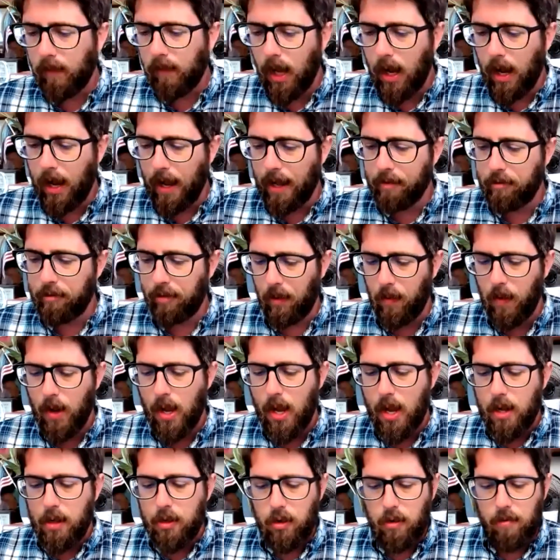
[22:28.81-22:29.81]
And so
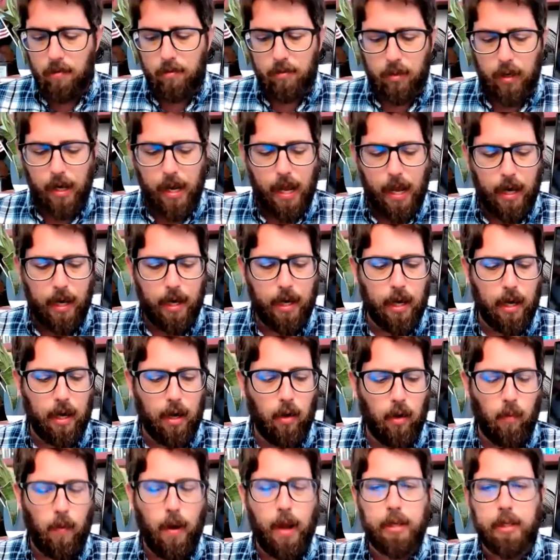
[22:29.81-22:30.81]
you've created
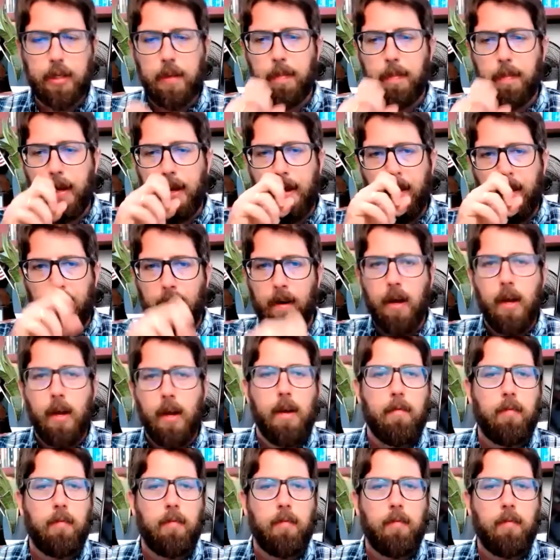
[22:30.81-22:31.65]
a recipe here